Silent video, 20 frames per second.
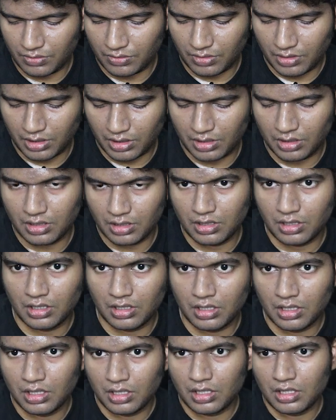Okay,
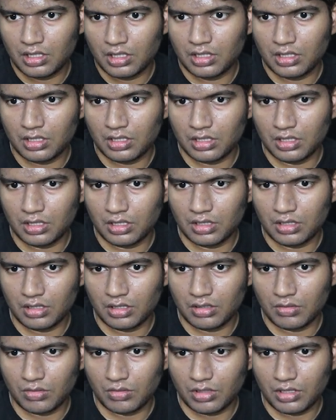
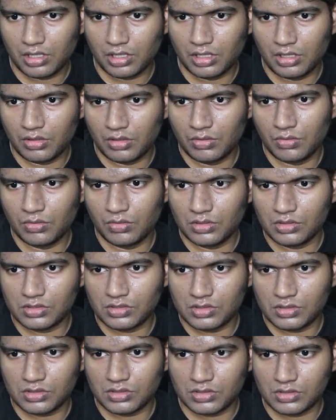here what I'll do
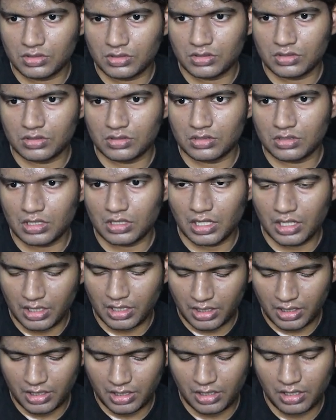is
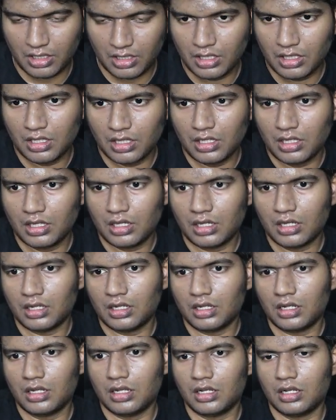add
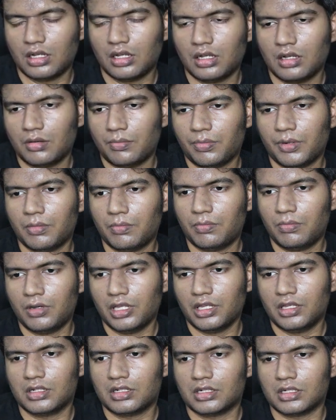
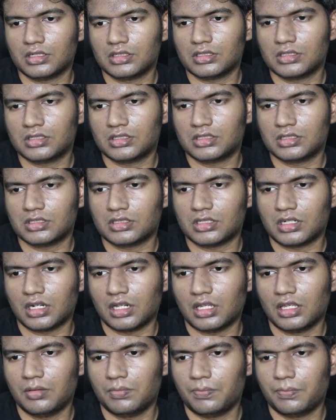public
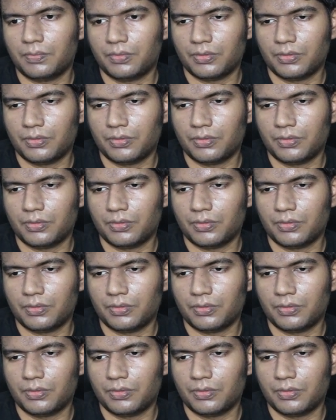stripe.